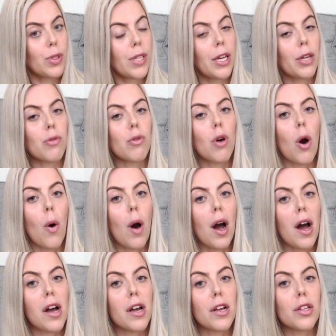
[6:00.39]
that you go
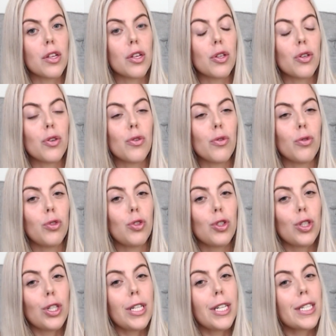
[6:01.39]
on, you
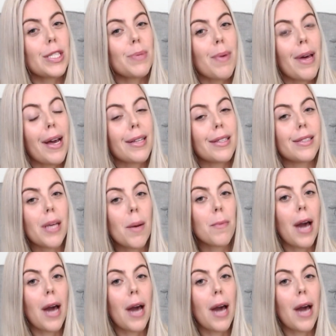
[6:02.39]
should expect some